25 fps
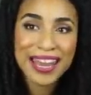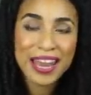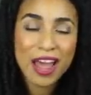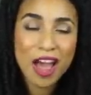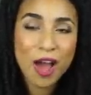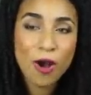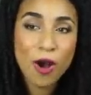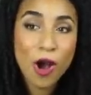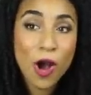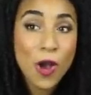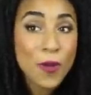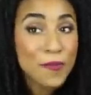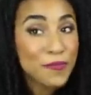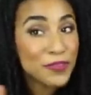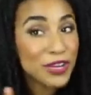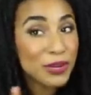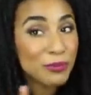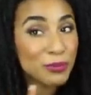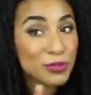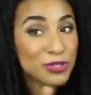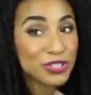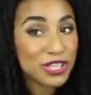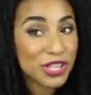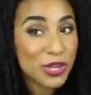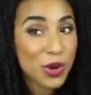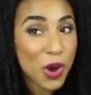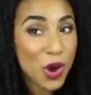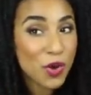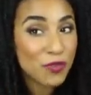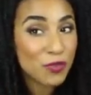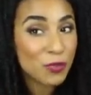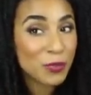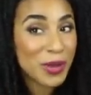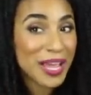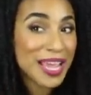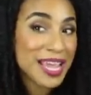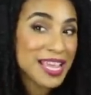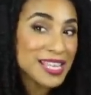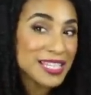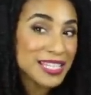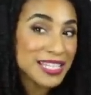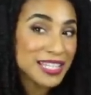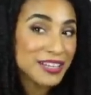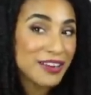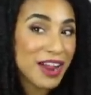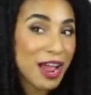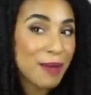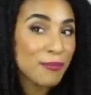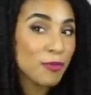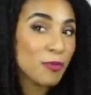I hopefully will see you over my
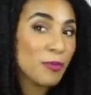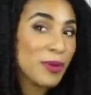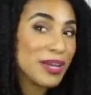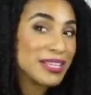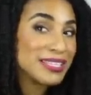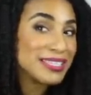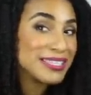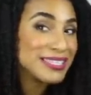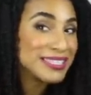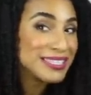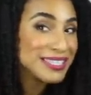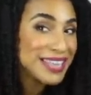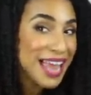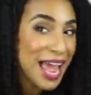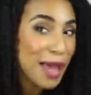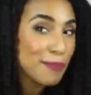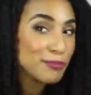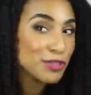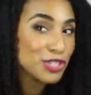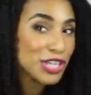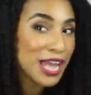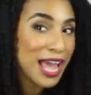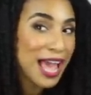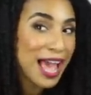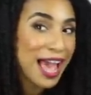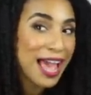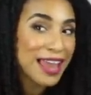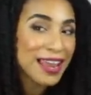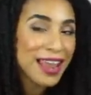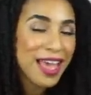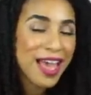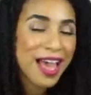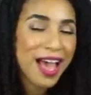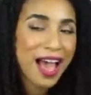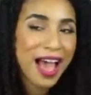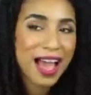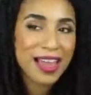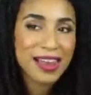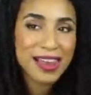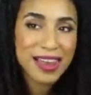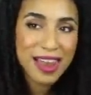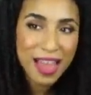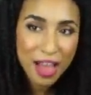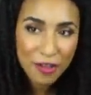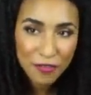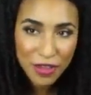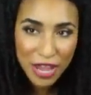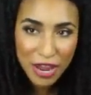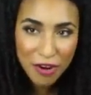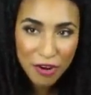Instagram or my Snapchat. I
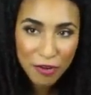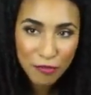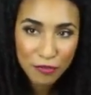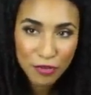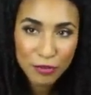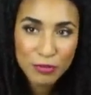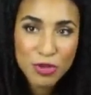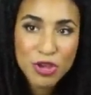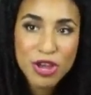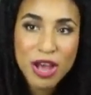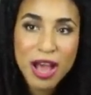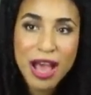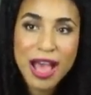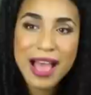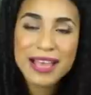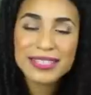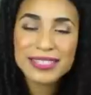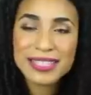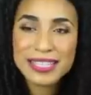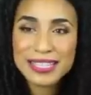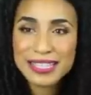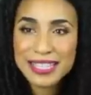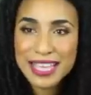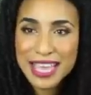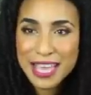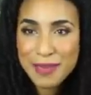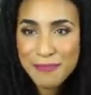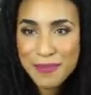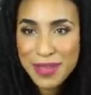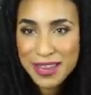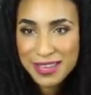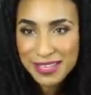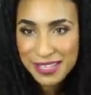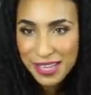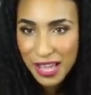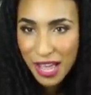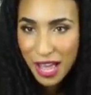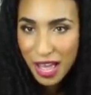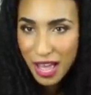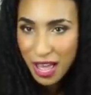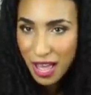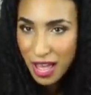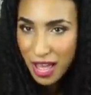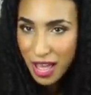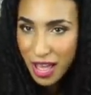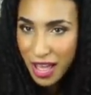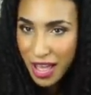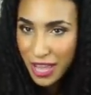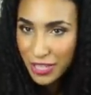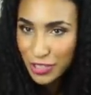love hearing from you guys. Let's keep in
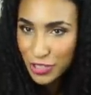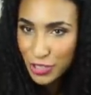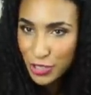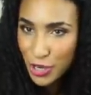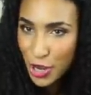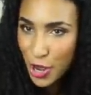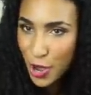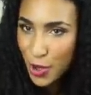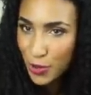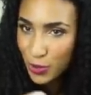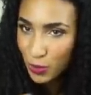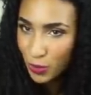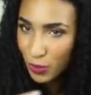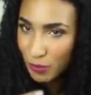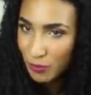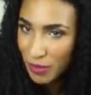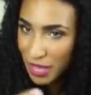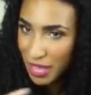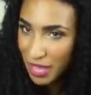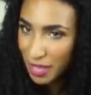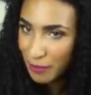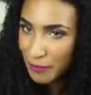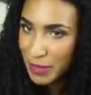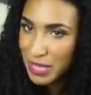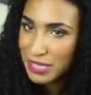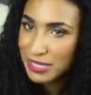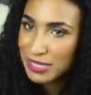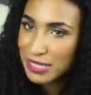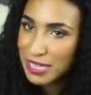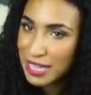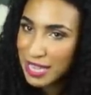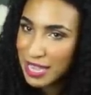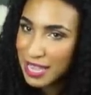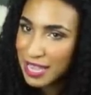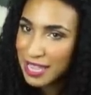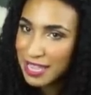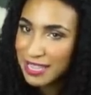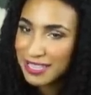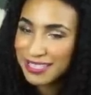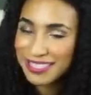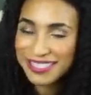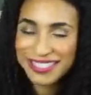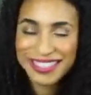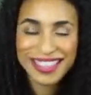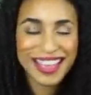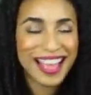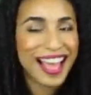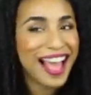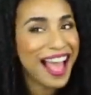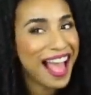touch, you know, you and me,
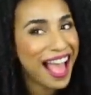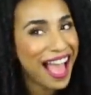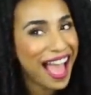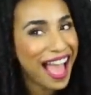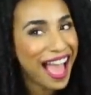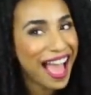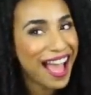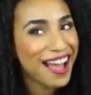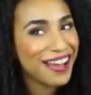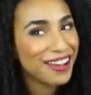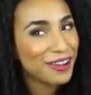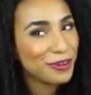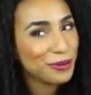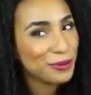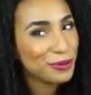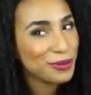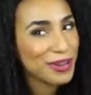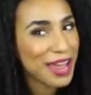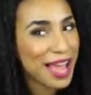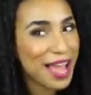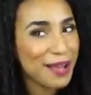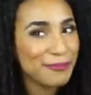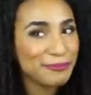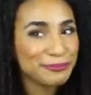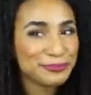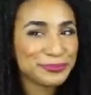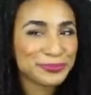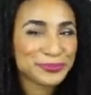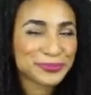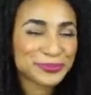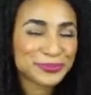besties, all that.